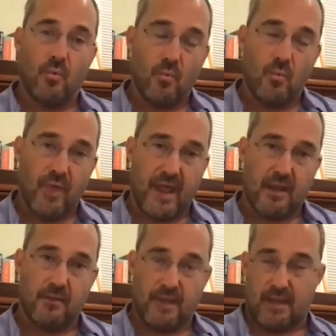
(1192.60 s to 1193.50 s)

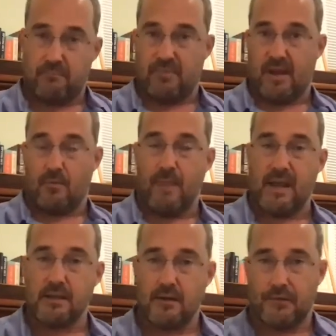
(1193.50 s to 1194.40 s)
They are
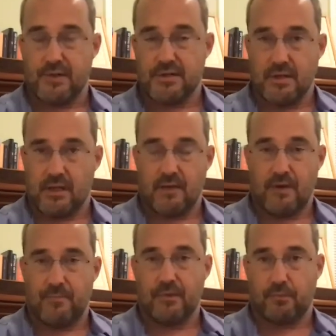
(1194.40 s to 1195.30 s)
making the decision to give
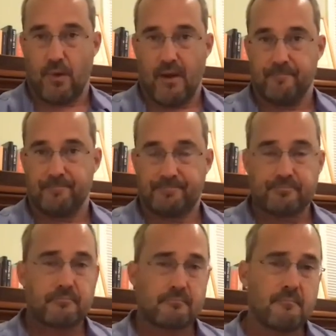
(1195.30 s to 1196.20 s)
up this right
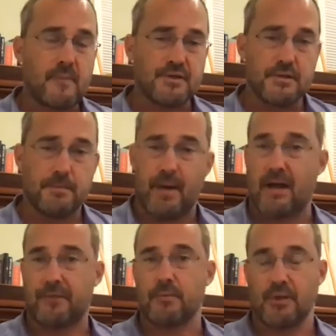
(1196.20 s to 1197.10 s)
to
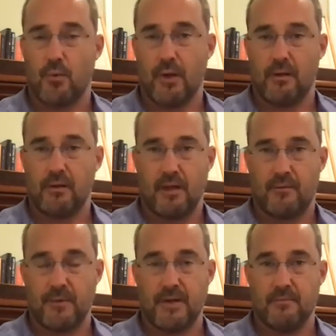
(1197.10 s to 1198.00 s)
possible acquittal and
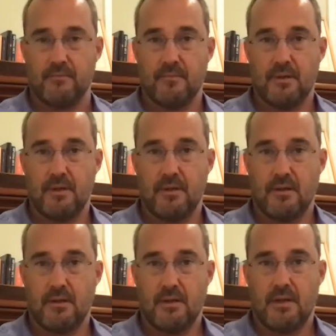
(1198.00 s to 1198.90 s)
freedom
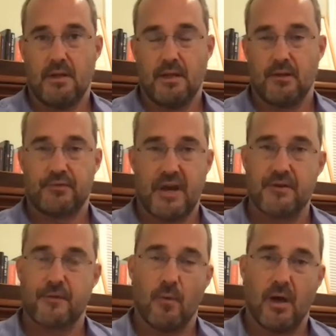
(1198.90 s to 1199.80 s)
in exchange
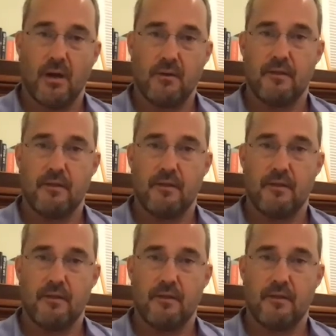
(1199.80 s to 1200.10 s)
for what?